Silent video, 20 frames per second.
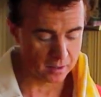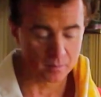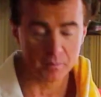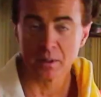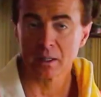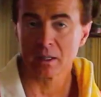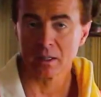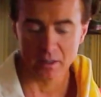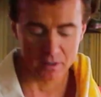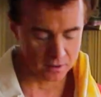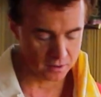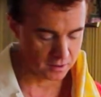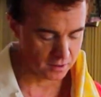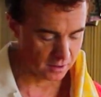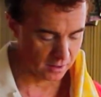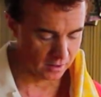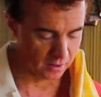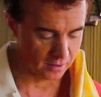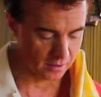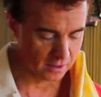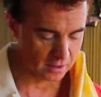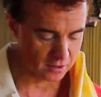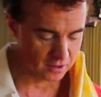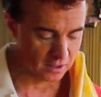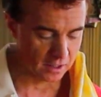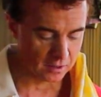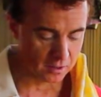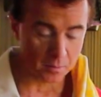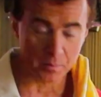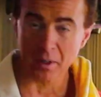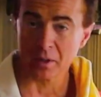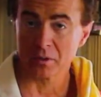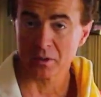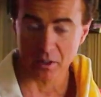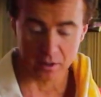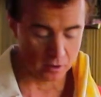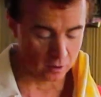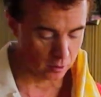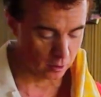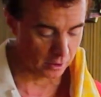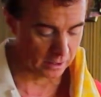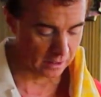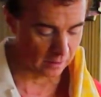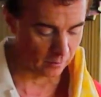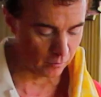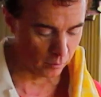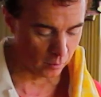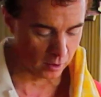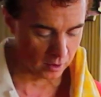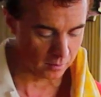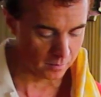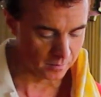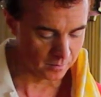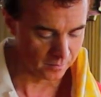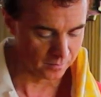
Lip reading: because that's not the part that you're looking for.